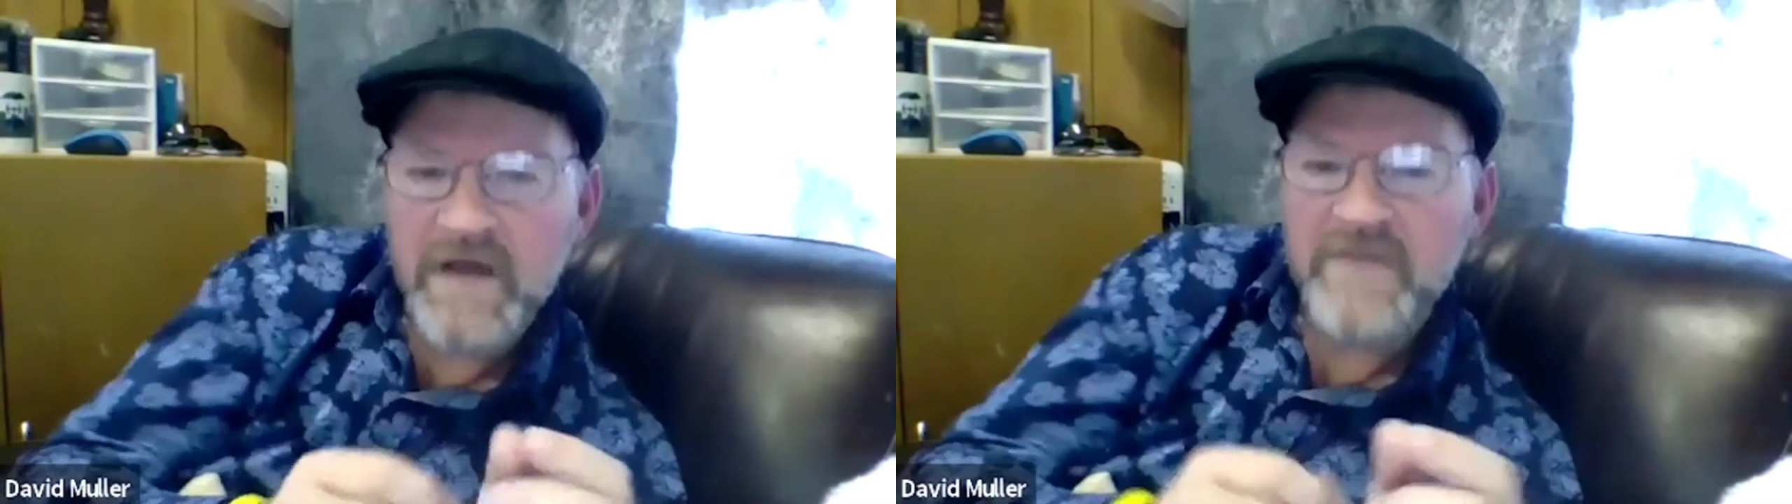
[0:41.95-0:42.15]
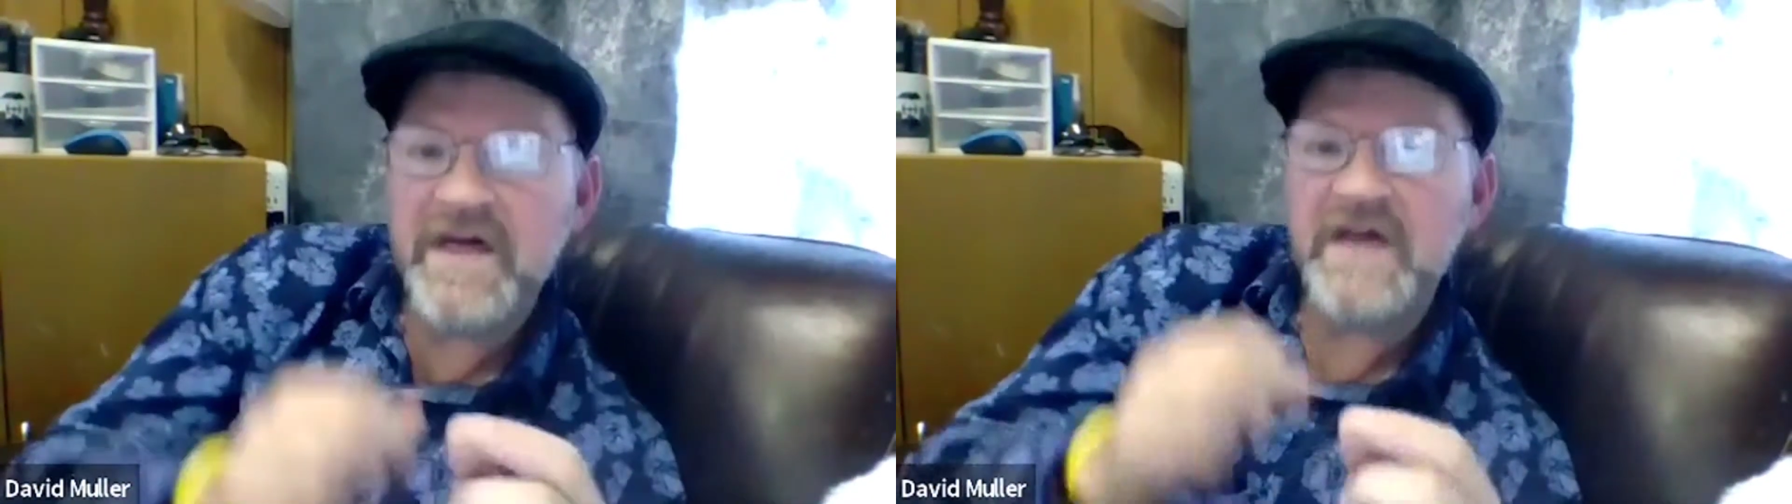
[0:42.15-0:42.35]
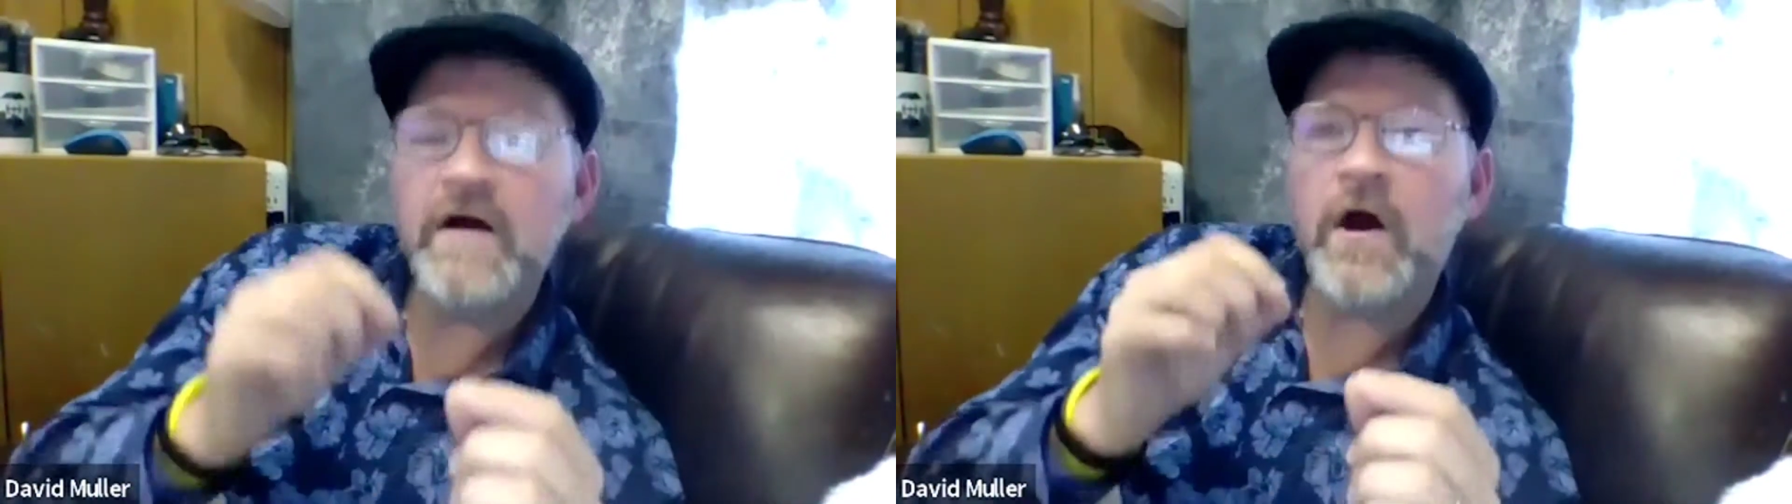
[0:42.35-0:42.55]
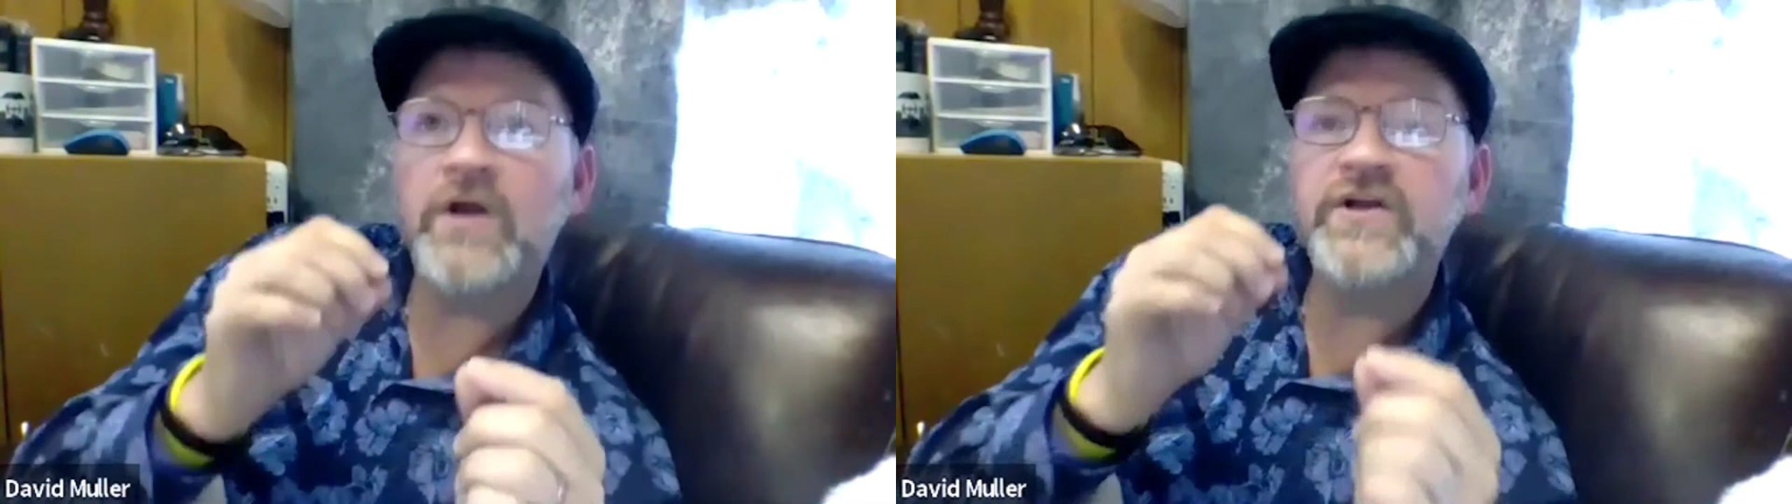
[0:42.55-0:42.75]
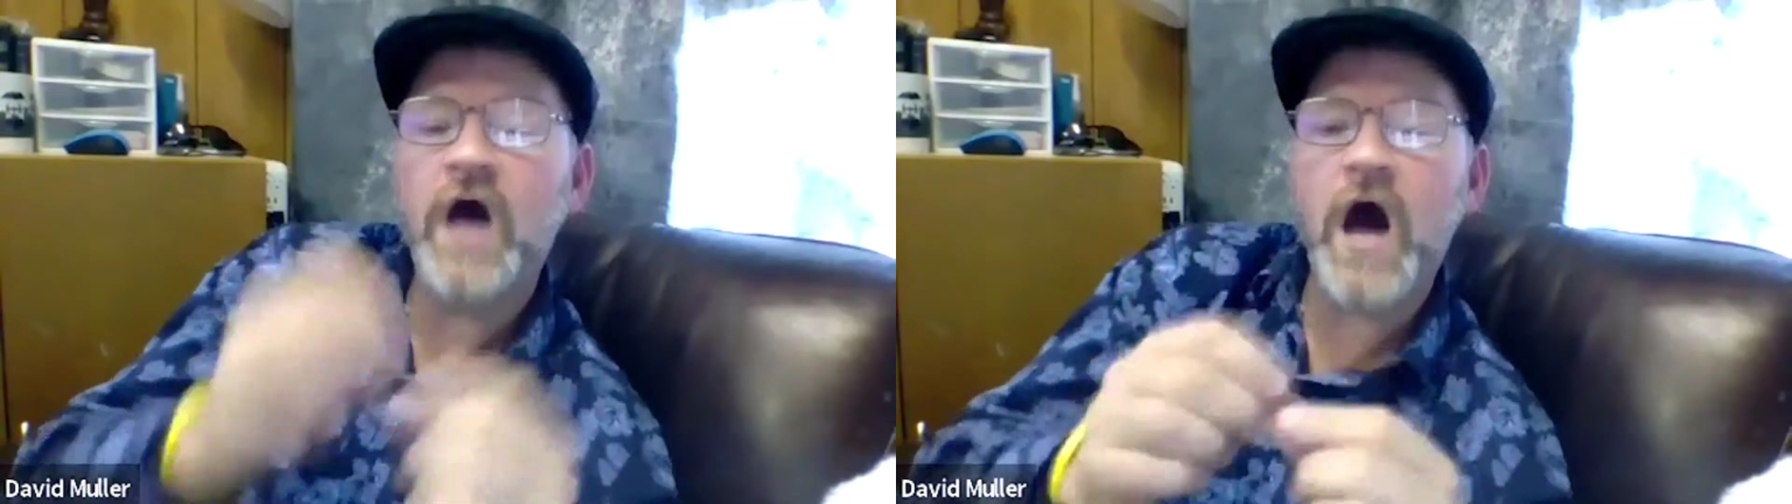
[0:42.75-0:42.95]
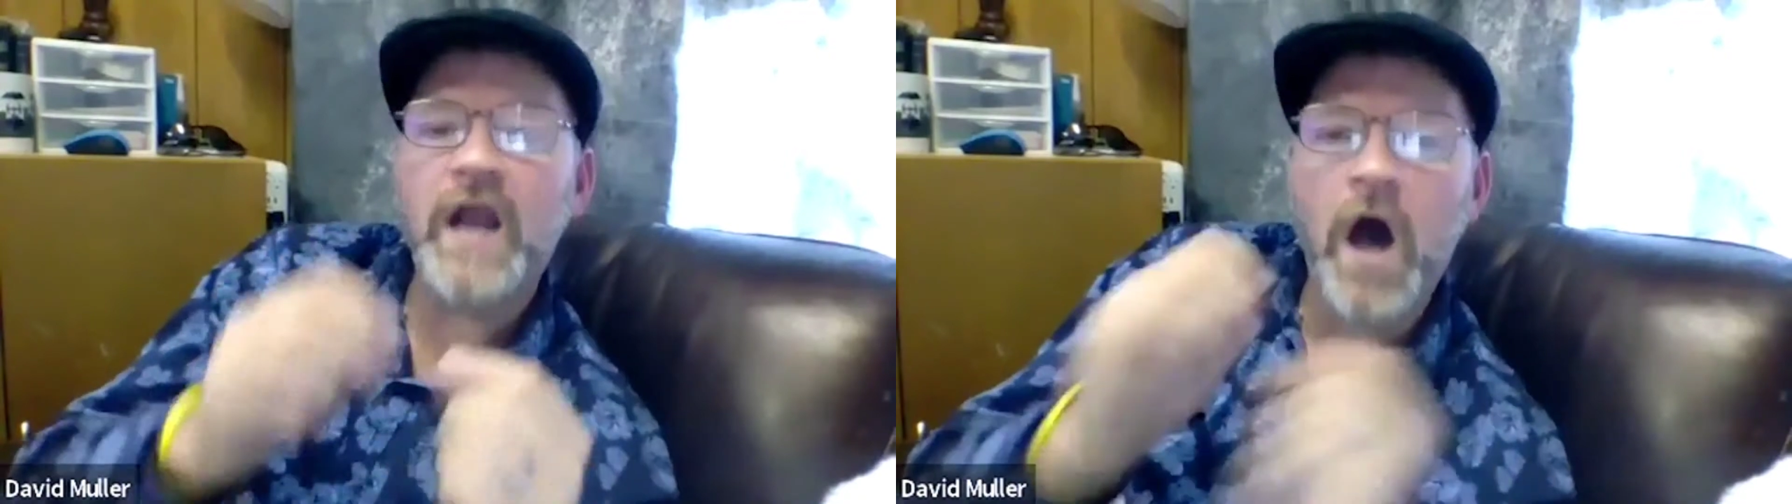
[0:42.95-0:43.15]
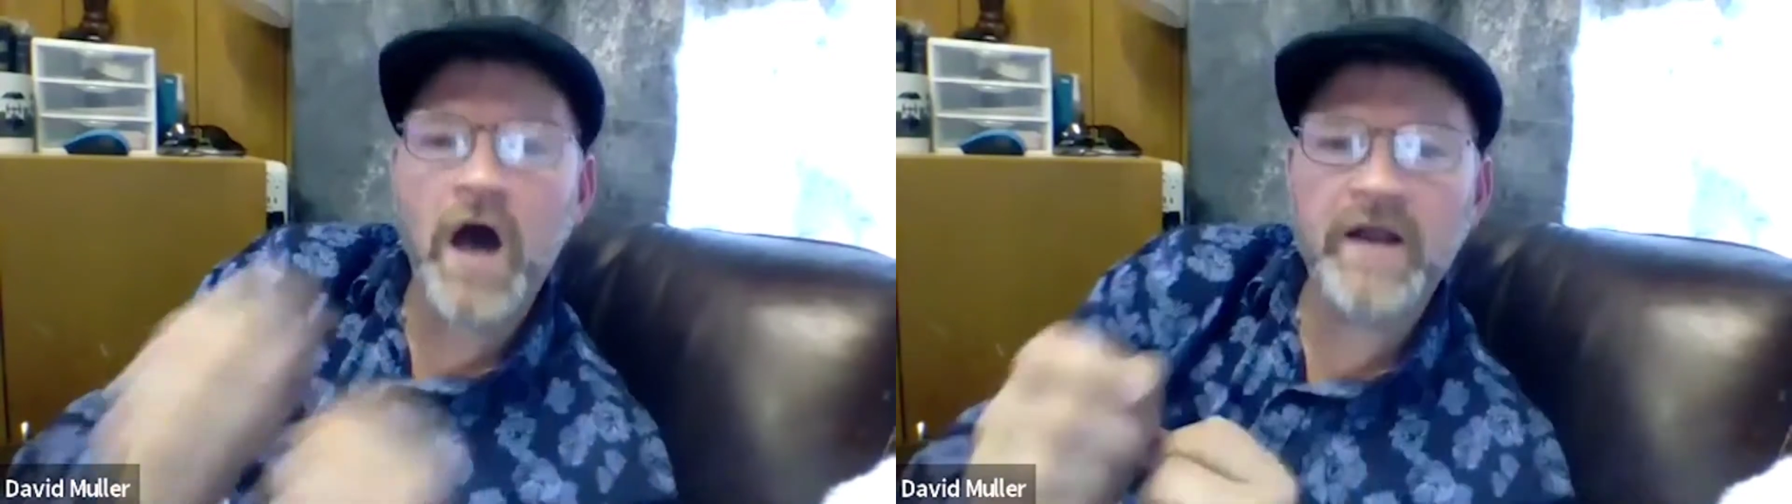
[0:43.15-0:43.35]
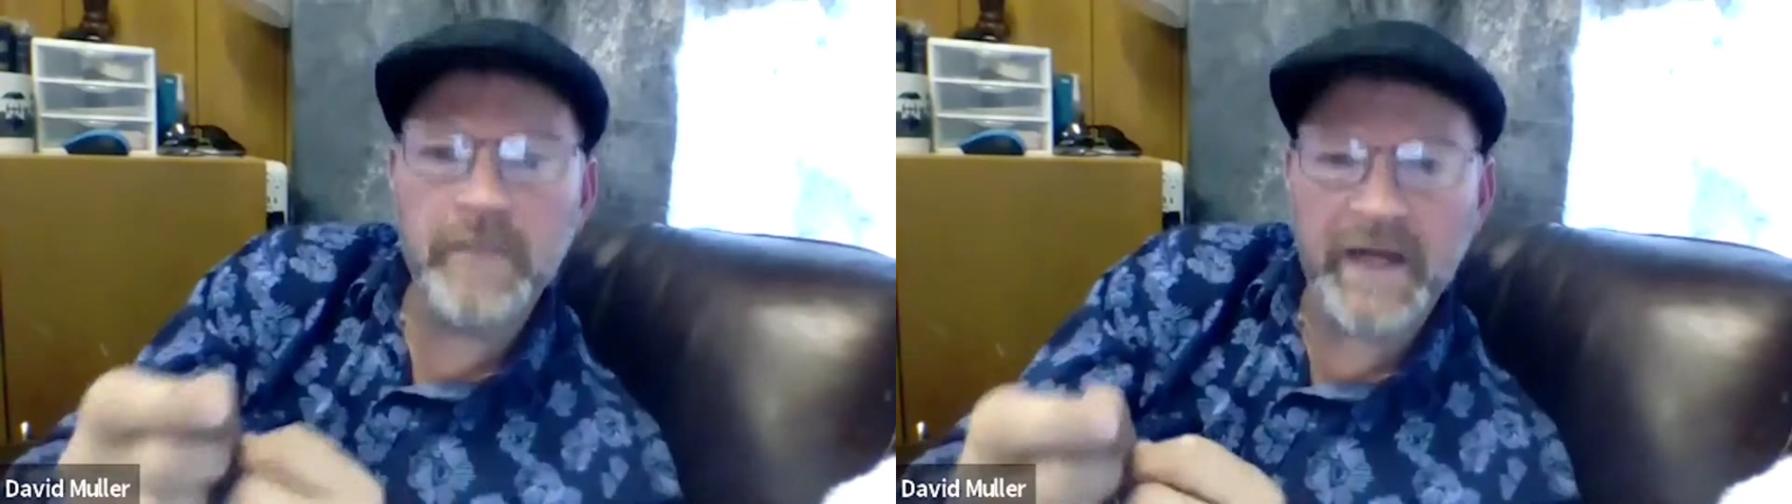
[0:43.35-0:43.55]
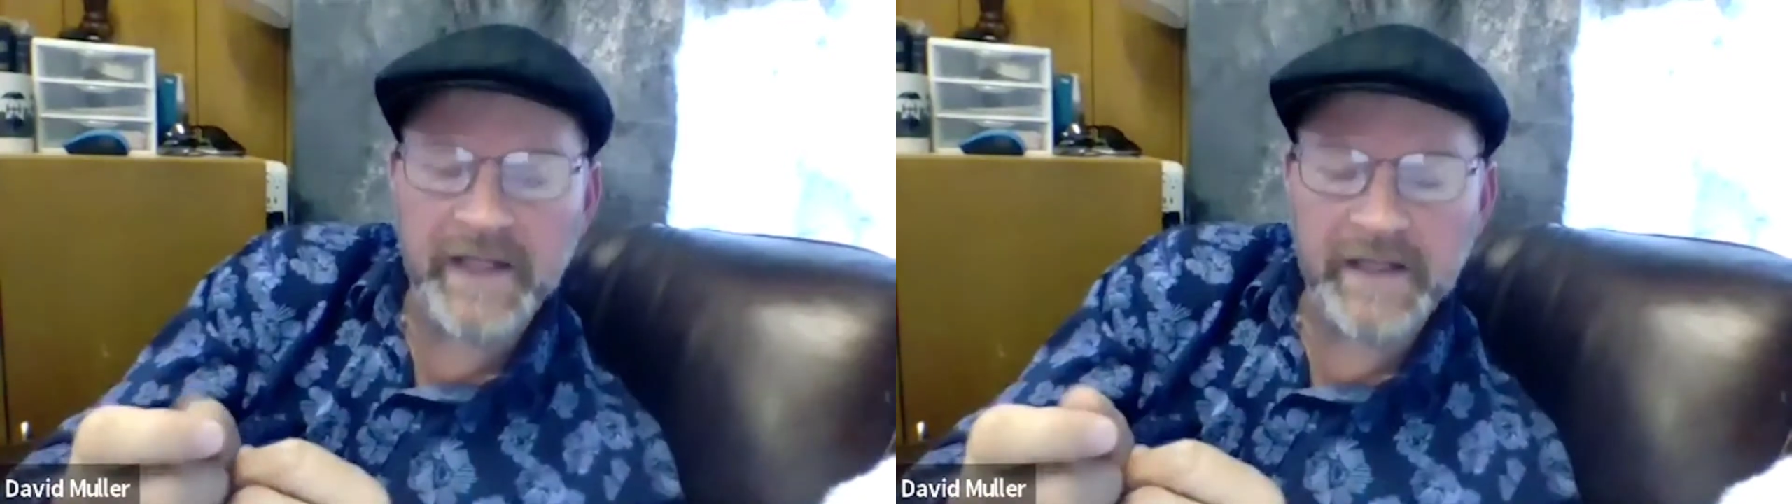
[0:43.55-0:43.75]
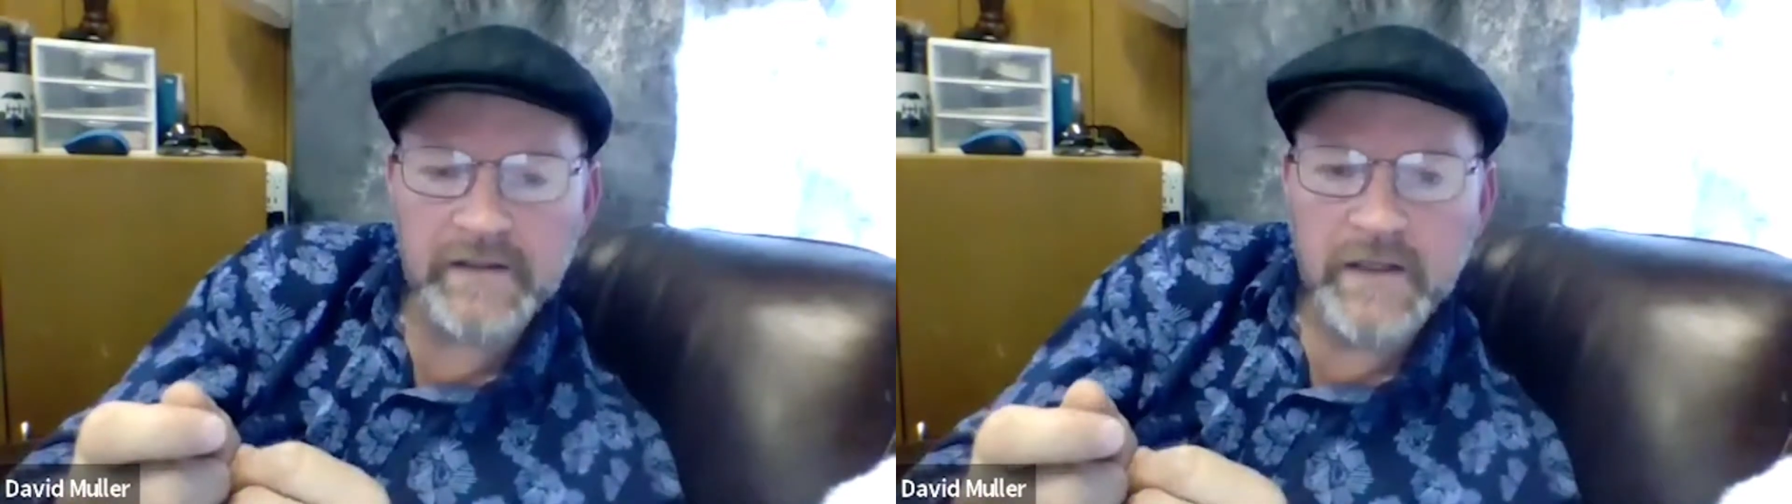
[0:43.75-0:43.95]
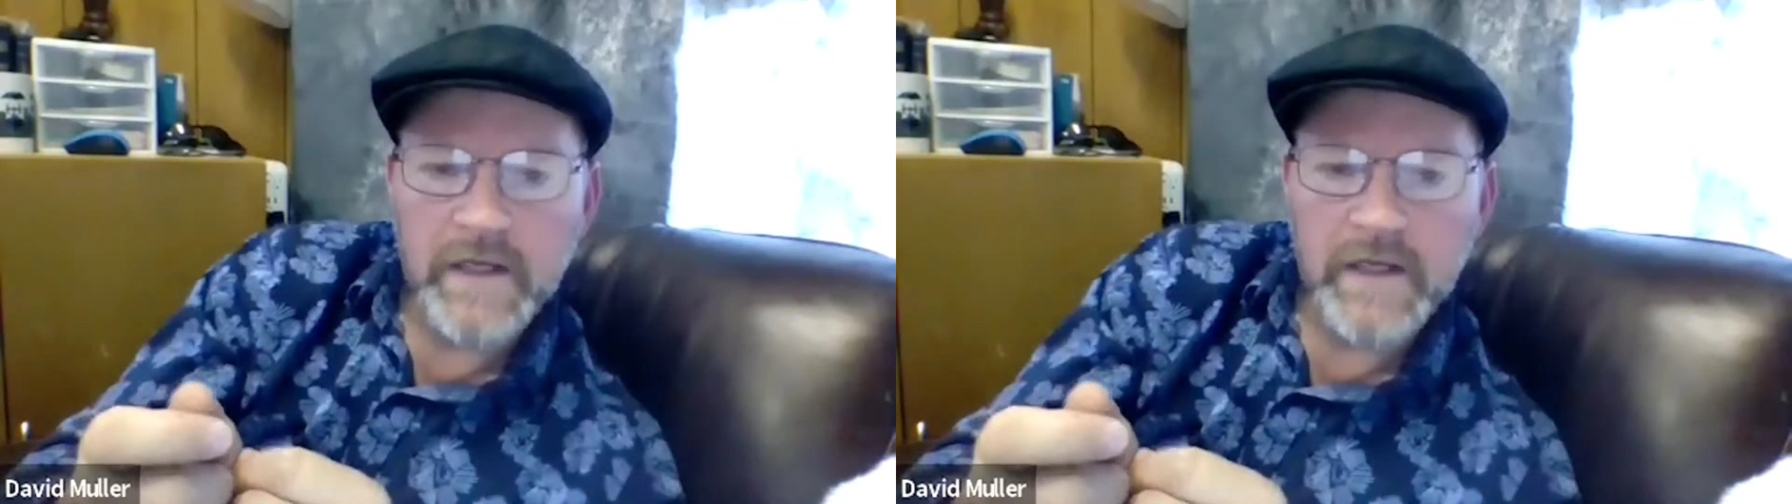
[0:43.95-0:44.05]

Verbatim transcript: that are not automated.